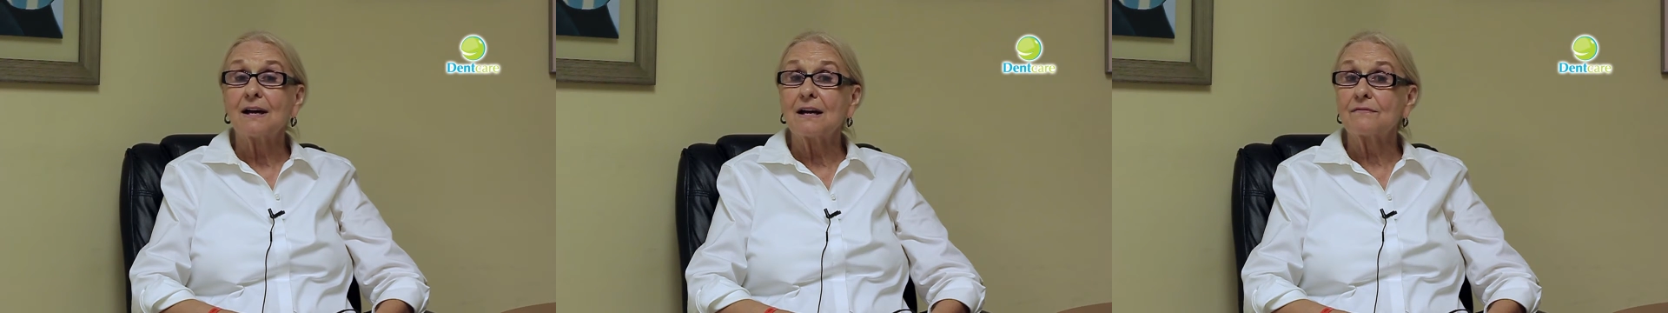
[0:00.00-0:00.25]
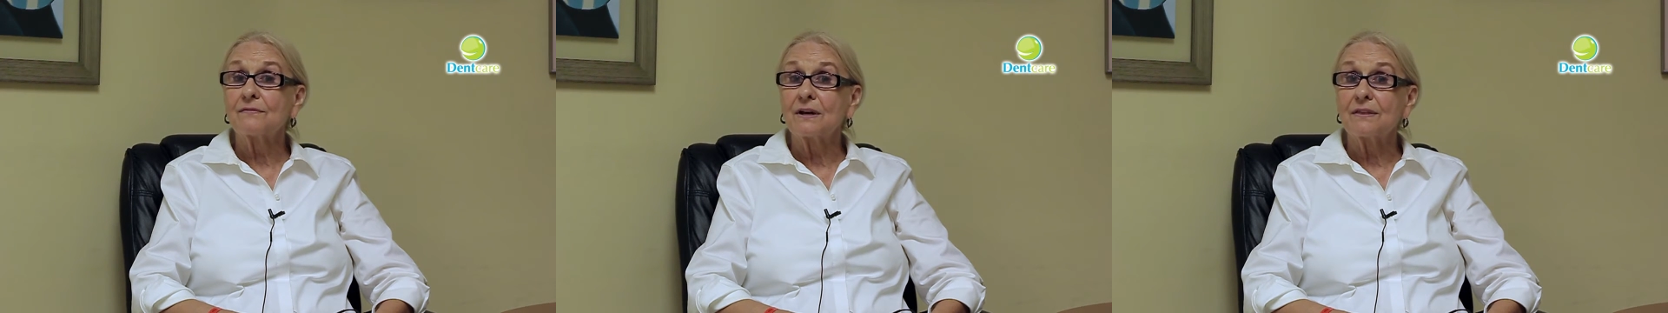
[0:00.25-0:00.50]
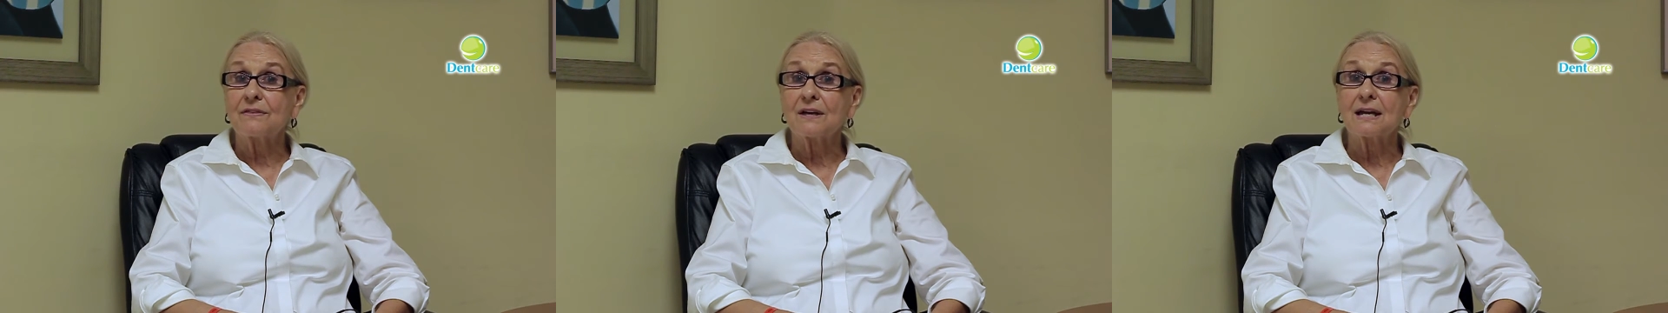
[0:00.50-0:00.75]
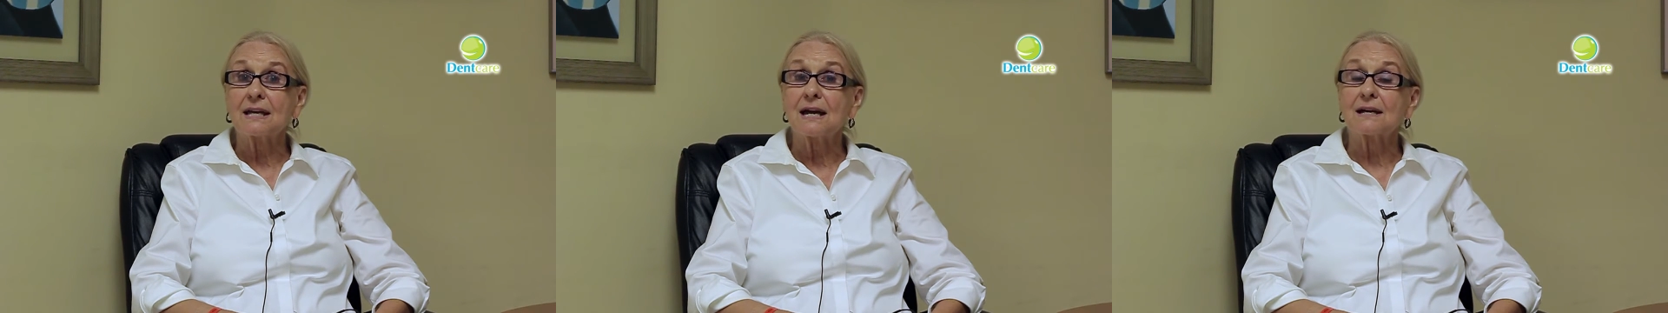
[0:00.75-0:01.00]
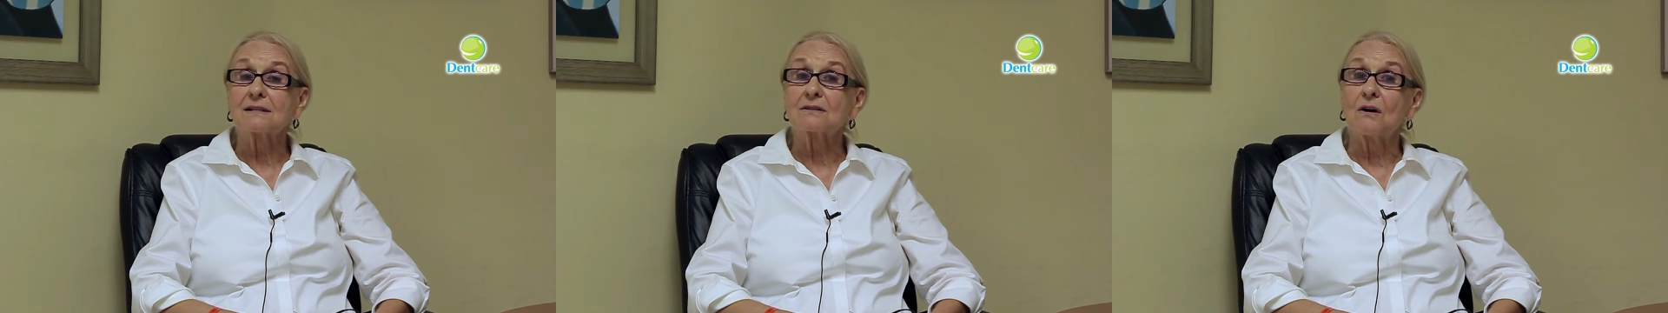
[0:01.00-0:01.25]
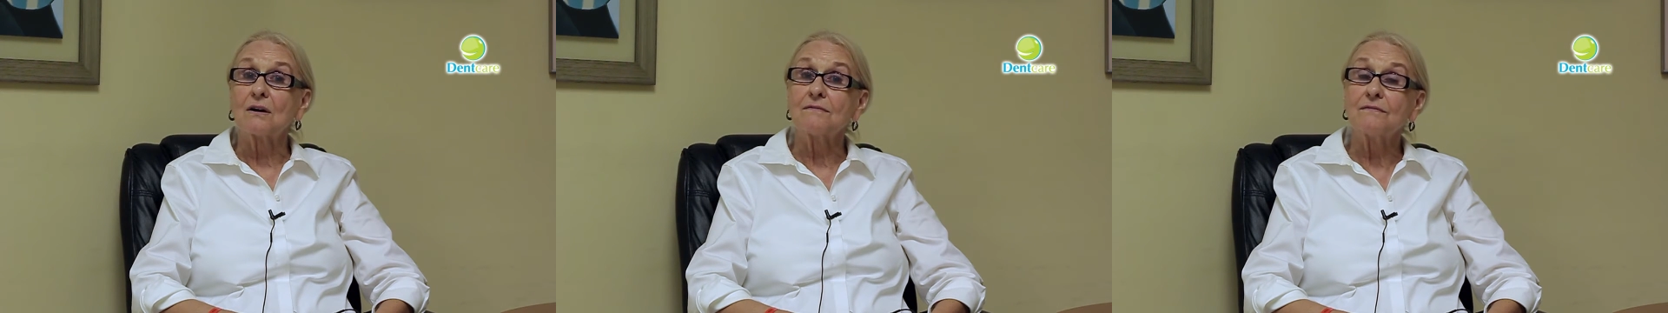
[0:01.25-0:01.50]
everything has
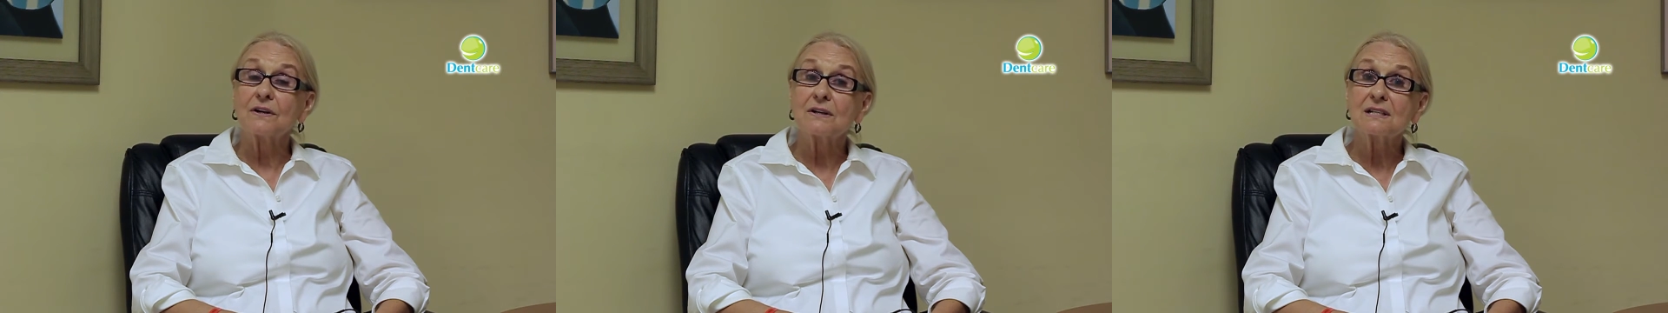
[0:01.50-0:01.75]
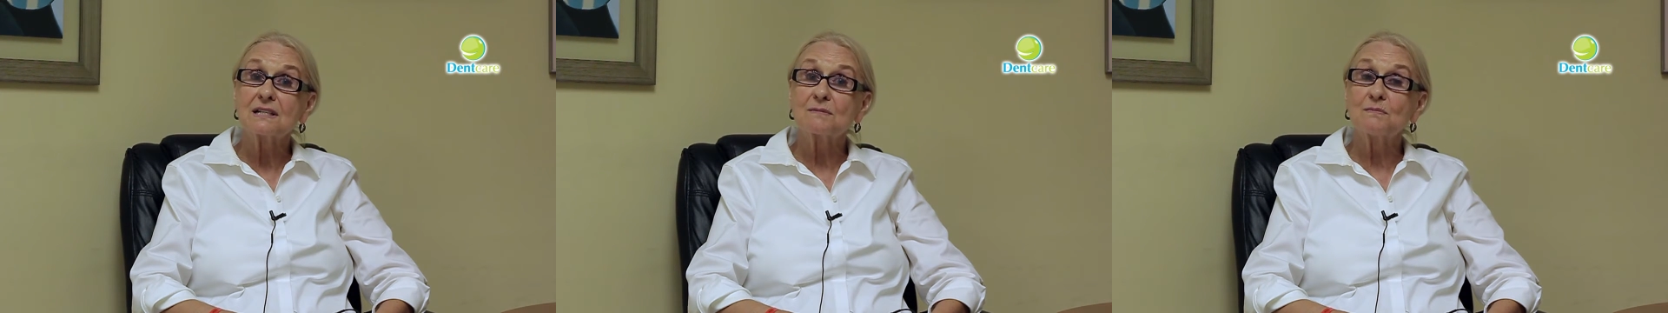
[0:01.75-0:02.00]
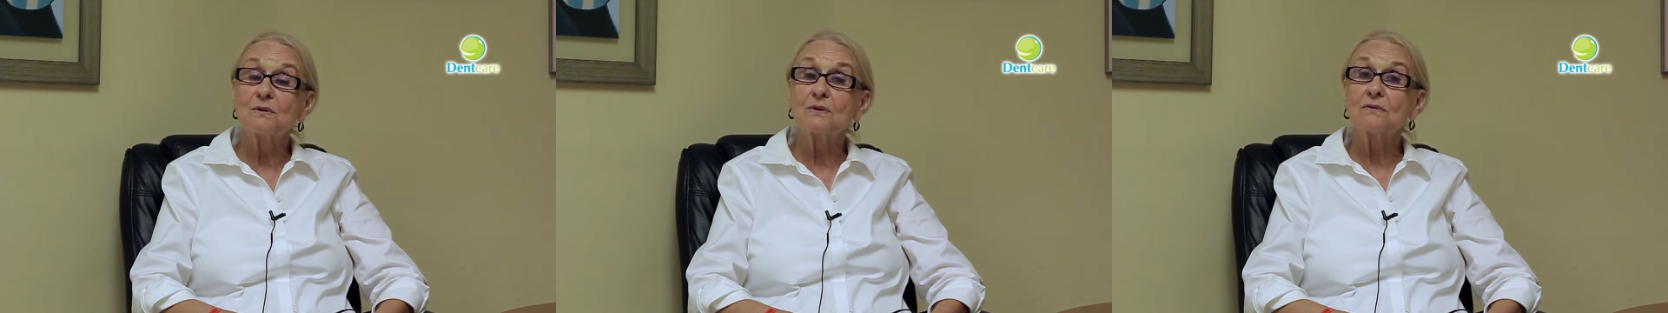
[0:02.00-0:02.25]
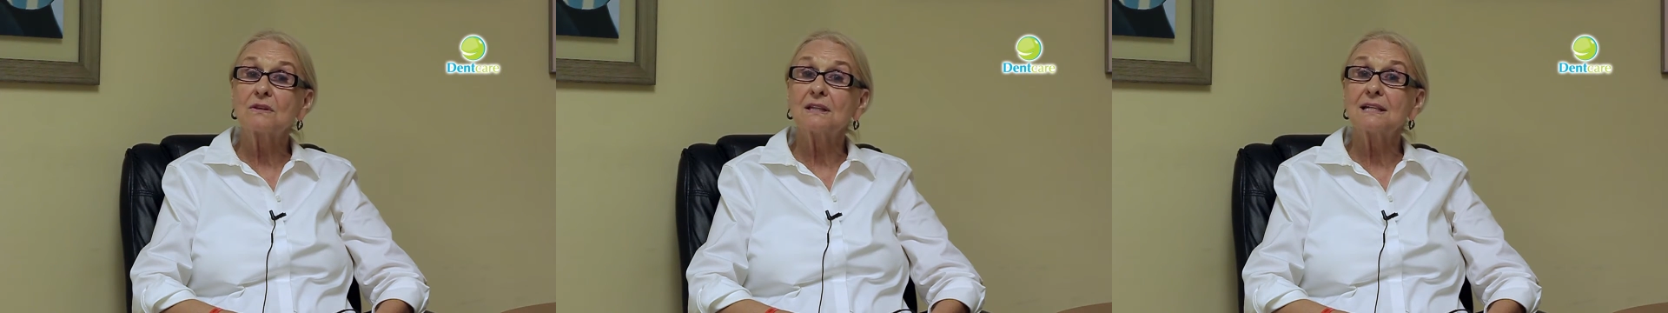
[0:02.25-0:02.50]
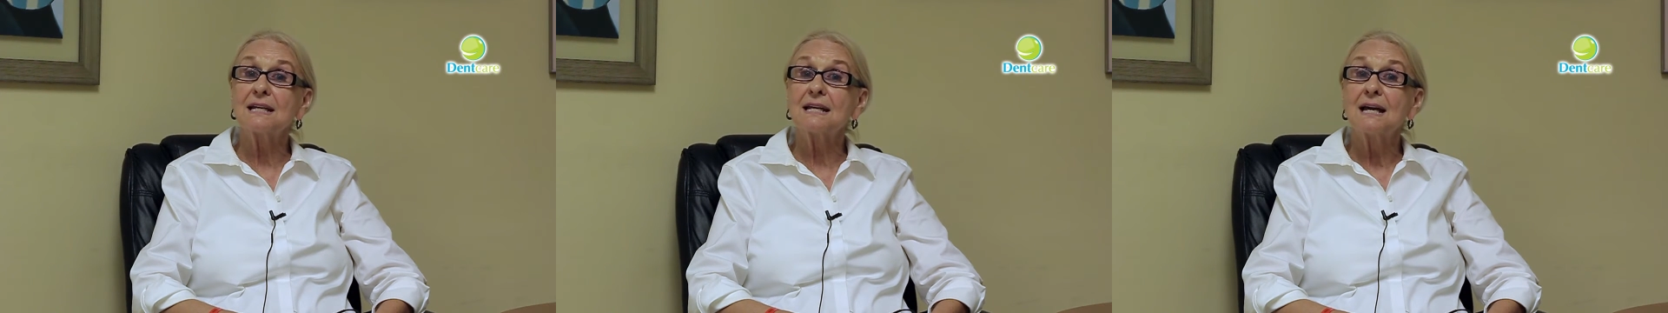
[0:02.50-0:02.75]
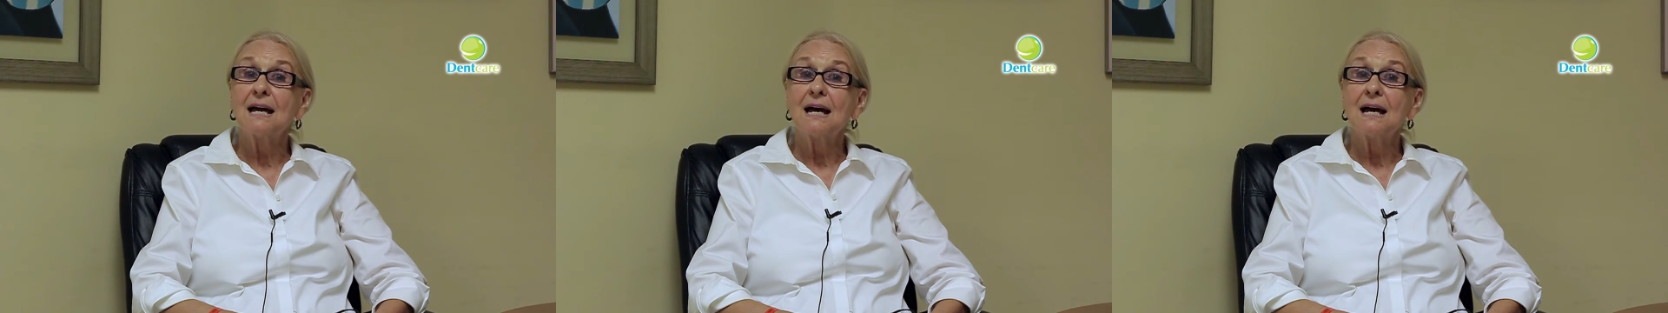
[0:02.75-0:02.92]
gone very smoothly.